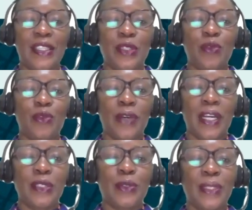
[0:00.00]
you've
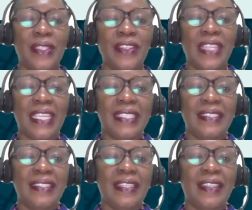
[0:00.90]
worked with
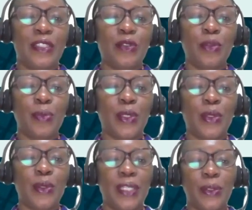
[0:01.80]
THET, the
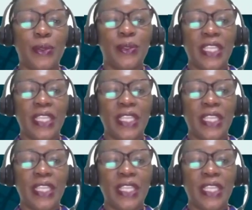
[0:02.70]
Tropical Health